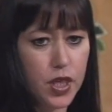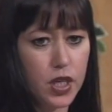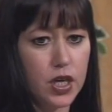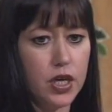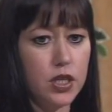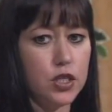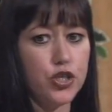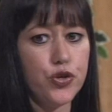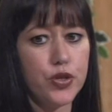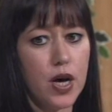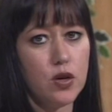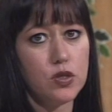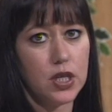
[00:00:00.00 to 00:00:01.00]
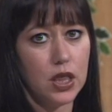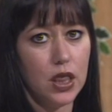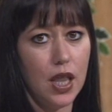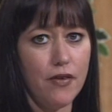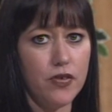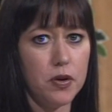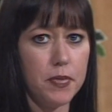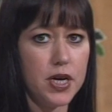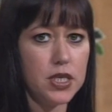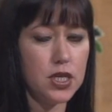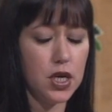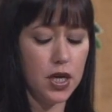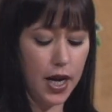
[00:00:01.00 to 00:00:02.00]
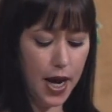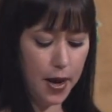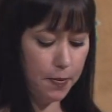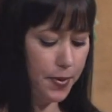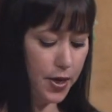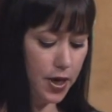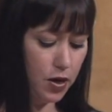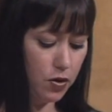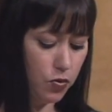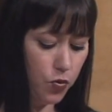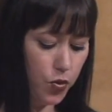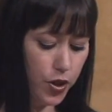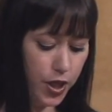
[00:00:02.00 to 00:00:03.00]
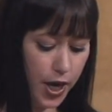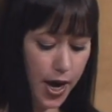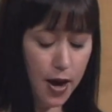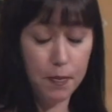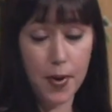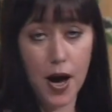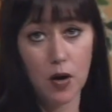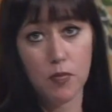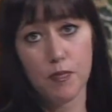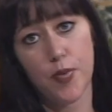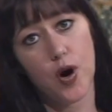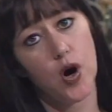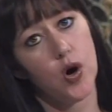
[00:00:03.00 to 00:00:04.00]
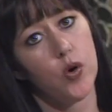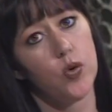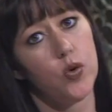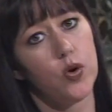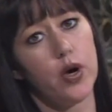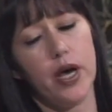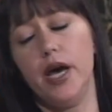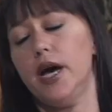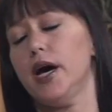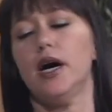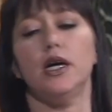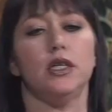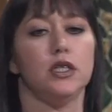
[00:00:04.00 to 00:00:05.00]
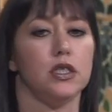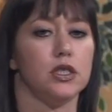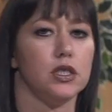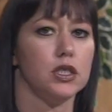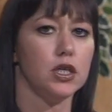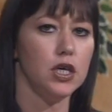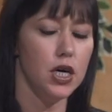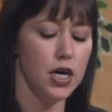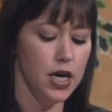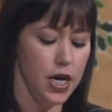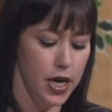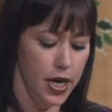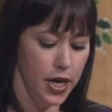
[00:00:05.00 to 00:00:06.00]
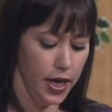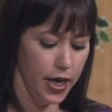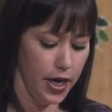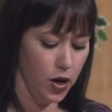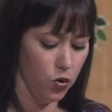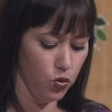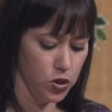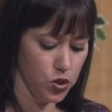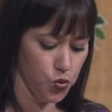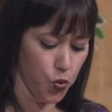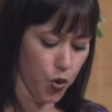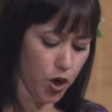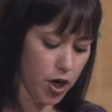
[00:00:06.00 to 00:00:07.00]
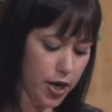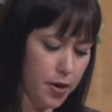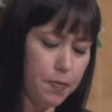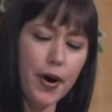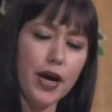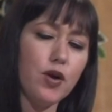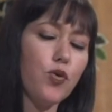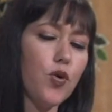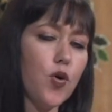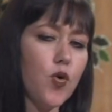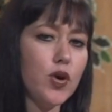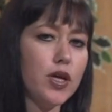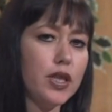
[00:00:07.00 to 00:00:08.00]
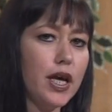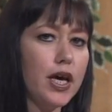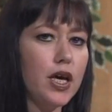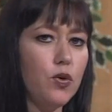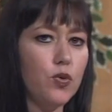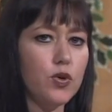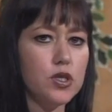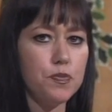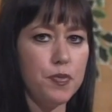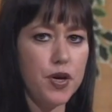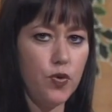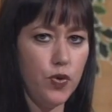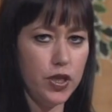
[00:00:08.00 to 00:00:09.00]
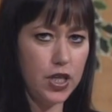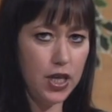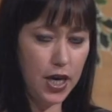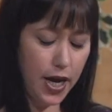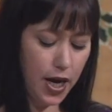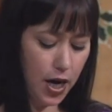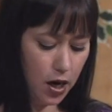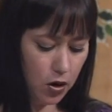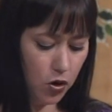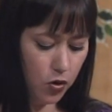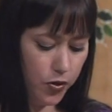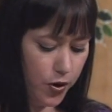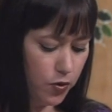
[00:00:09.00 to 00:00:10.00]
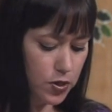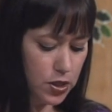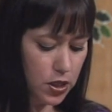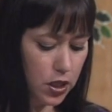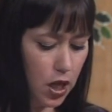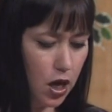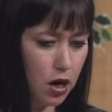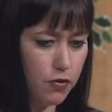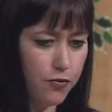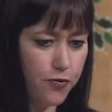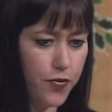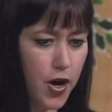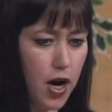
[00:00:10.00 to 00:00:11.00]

in 2011, my son got beat with a compound bow, and it was worded by Cronin that he was beat with the arrow. There was a lot of